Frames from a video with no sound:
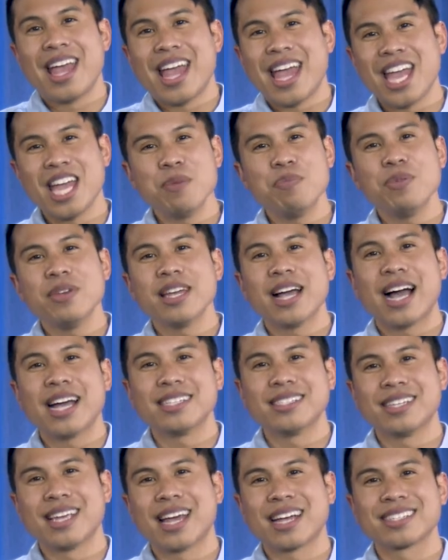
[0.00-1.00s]

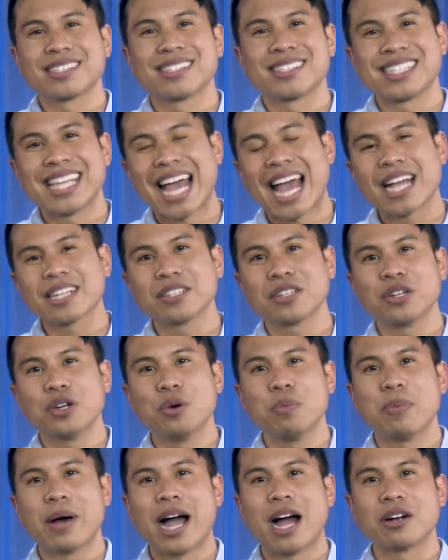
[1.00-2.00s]
APITech's
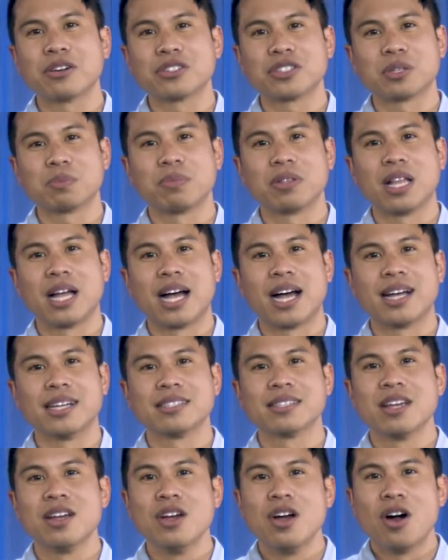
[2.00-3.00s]
tactical power
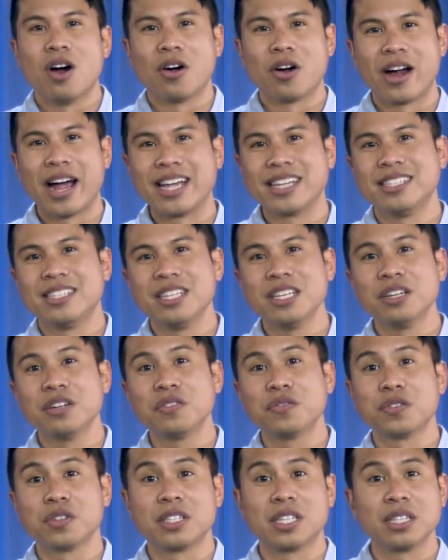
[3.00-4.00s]
supplies are ideal
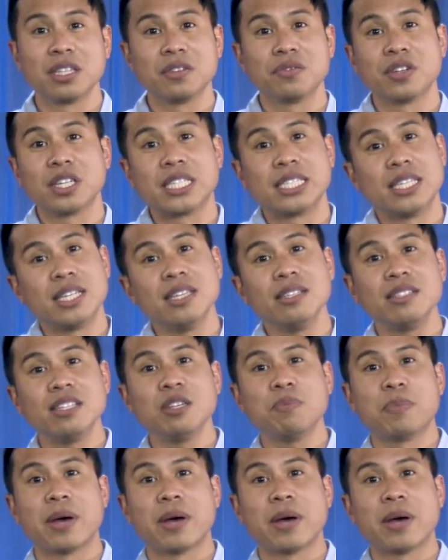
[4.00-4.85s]
for delivering DC